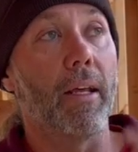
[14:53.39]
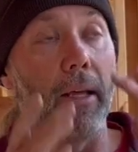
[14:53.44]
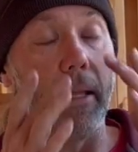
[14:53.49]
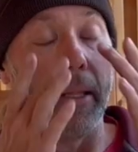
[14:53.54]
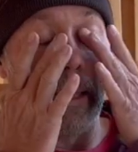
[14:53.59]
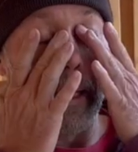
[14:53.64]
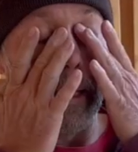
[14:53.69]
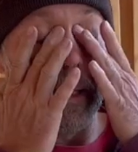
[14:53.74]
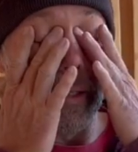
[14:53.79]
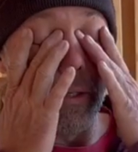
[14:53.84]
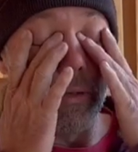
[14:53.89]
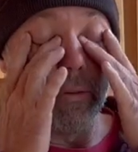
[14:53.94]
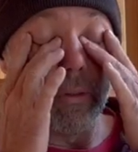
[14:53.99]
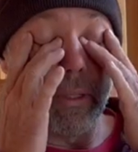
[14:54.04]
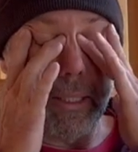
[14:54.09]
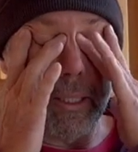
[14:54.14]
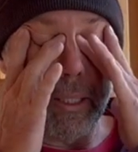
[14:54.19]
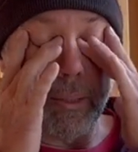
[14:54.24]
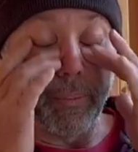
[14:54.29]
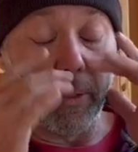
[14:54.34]
they don't
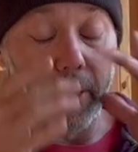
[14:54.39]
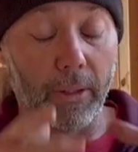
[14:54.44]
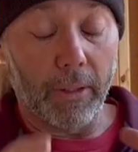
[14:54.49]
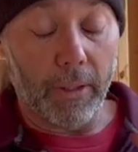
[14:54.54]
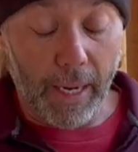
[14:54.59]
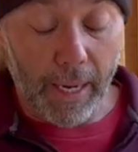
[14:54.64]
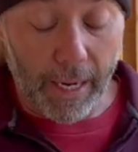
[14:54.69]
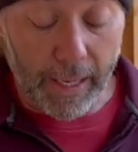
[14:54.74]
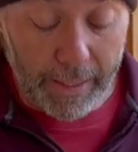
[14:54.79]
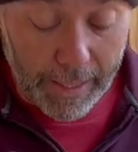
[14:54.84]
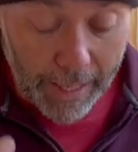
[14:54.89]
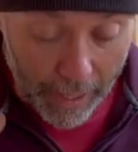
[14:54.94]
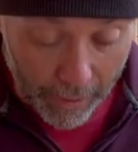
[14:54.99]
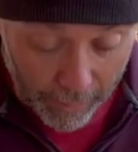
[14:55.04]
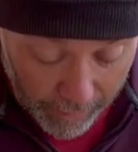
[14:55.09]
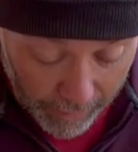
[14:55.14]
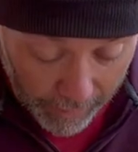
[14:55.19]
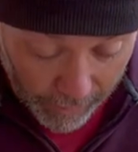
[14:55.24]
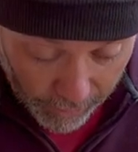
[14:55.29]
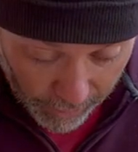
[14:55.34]
like to put their head down
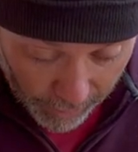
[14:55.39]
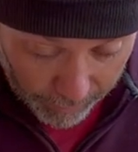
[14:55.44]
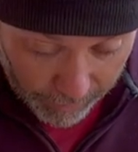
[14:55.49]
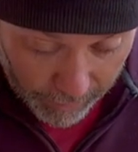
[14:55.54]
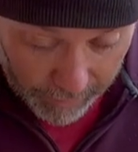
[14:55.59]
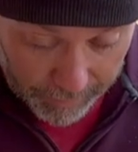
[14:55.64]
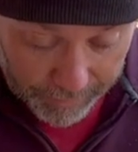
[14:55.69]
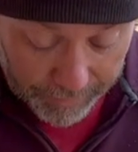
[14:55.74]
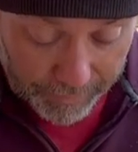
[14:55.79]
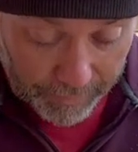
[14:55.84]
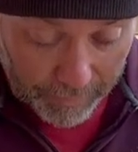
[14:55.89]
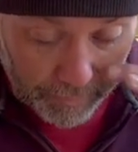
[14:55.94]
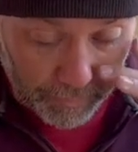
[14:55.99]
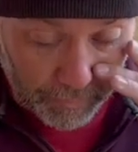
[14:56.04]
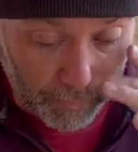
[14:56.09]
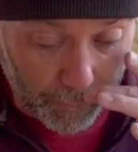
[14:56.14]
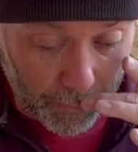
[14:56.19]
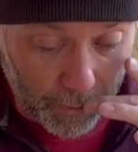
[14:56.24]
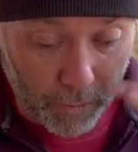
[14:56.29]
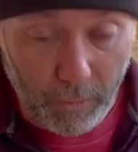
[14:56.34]
into something
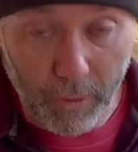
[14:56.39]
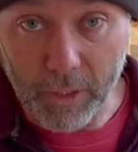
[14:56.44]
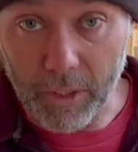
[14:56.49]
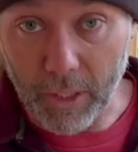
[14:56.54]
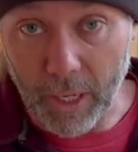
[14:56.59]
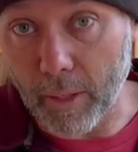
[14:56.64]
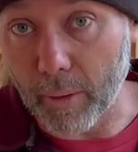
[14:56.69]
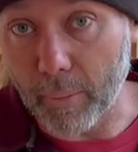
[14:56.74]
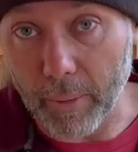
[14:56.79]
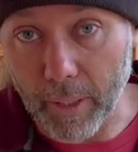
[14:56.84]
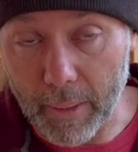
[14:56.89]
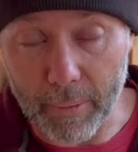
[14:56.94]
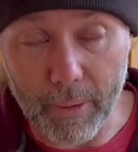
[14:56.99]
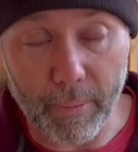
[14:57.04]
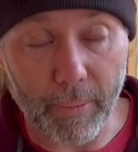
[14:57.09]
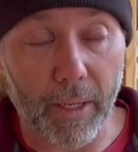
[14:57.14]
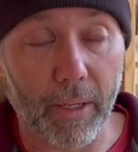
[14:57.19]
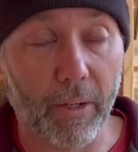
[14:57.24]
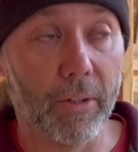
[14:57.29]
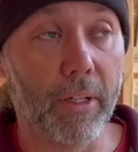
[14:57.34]
which I don't blame them.
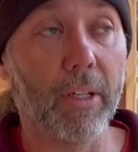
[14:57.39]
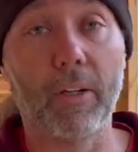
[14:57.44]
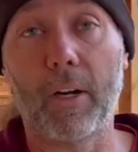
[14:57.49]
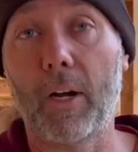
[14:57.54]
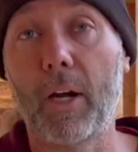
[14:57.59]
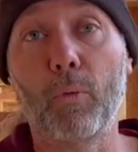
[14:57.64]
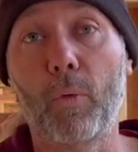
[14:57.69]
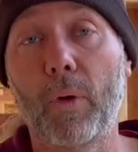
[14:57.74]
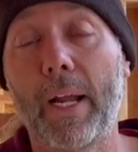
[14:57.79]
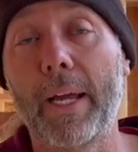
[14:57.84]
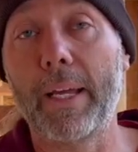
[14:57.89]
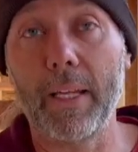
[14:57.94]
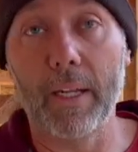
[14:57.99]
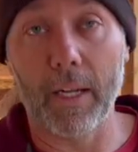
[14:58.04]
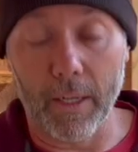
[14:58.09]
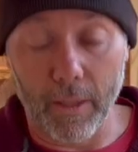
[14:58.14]
I don't either. I, when I eat, I